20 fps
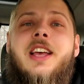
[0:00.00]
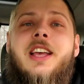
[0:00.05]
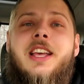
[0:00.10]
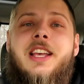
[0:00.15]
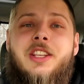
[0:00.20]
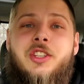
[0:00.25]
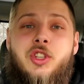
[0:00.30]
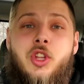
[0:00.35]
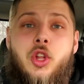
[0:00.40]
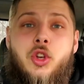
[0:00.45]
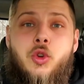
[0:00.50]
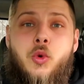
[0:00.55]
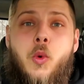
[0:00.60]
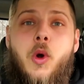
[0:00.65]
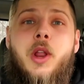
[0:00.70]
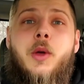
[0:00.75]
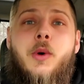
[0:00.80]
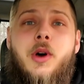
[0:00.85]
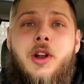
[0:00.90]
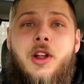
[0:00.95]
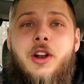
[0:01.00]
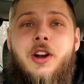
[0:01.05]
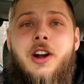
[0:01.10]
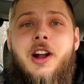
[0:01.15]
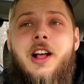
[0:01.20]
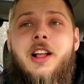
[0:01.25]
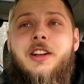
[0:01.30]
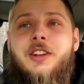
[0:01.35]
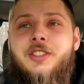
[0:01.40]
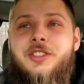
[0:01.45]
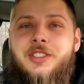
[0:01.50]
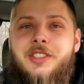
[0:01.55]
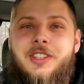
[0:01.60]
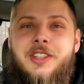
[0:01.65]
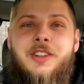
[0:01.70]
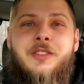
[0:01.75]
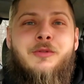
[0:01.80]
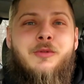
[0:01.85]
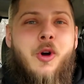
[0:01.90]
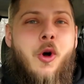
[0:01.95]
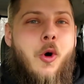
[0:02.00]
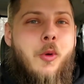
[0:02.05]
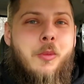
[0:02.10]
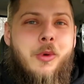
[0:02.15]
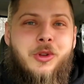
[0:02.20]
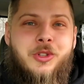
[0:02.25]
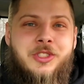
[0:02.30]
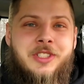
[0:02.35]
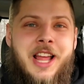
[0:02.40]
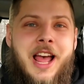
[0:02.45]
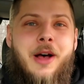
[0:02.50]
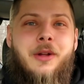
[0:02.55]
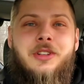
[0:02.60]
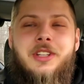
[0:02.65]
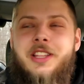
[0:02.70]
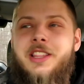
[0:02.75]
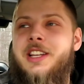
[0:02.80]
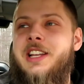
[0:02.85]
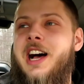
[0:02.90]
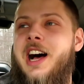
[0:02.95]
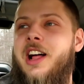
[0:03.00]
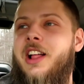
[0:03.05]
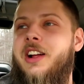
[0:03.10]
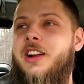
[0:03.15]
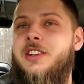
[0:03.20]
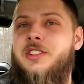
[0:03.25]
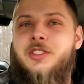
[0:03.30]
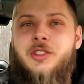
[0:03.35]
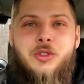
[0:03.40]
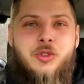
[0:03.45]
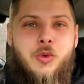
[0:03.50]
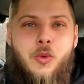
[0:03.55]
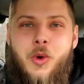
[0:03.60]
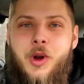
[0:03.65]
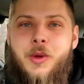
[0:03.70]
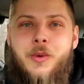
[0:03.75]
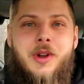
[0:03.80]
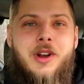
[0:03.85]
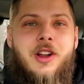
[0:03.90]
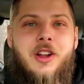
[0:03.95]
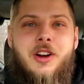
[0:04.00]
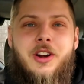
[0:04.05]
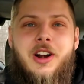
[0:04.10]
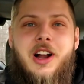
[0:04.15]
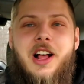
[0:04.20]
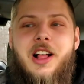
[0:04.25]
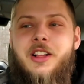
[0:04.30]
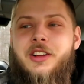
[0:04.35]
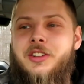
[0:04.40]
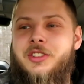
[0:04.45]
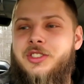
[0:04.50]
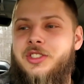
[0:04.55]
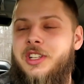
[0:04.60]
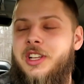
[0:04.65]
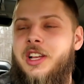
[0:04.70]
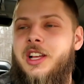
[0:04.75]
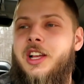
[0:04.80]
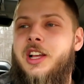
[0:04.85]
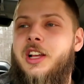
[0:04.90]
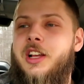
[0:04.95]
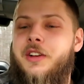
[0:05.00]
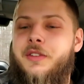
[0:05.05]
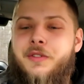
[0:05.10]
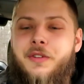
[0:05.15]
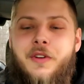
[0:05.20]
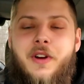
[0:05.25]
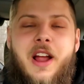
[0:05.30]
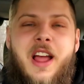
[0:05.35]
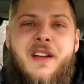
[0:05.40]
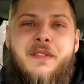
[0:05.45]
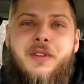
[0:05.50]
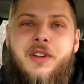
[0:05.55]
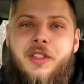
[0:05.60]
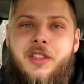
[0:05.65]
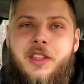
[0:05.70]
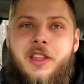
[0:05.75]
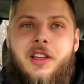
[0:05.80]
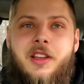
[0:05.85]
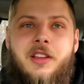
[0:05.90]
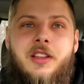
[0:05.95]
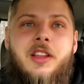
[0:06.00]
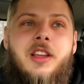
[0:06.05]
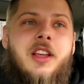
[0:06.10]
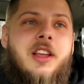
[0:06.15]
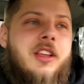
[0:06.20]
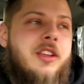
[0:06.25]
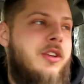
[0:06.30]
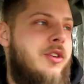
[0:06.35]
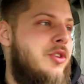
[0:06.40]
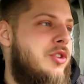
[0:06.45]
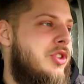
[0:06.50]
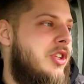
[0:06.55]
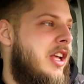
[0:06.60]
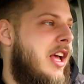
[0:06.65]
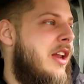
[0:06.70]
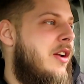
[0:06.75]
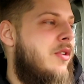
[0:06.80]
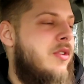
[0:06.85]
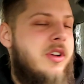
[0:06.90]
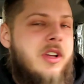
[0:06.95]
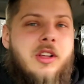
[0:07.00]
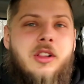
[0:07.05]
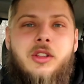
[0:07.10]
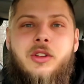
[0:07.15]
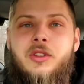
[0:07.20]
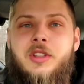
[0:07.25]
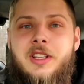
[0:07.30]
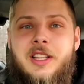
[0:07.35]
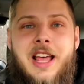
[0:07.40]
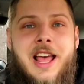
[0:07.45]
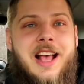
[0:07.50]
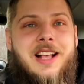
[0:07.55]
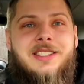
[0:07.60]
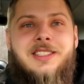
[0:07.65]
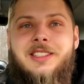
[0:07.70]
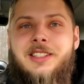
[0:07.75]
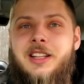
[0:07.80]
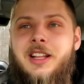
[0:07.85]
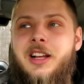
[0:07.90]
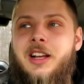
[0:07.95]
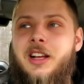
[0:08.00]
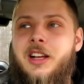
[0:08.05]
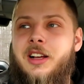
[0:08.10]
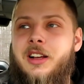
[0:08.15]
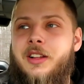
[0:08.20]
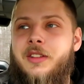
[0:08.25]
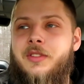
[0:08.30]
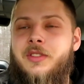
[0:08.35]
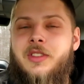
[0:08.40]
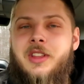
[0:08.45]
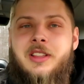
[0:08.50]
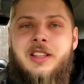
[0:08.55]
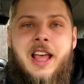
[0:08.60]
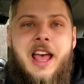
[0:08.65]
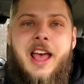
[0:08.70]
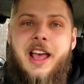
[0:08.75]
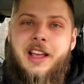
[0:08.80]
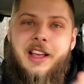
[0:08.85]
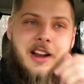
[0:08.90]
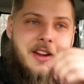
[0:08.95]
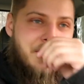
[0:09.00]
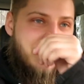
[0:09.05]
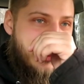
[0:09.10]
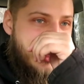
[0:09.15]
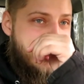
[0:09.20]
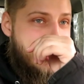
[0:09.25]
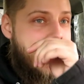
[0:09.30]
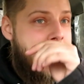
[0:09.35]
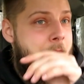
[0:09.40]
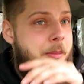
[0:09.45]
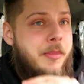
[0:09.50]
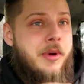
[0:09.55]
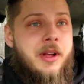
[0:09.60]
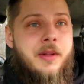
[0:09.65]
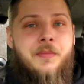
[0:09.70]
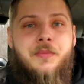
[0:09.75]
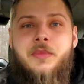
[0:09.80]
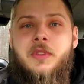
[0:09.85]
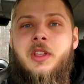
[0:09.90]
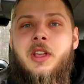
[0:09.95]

is $2,100, almost down to the dollar. So $2,100 for everything. Usually I don't include the tax and the tag and everything like that, but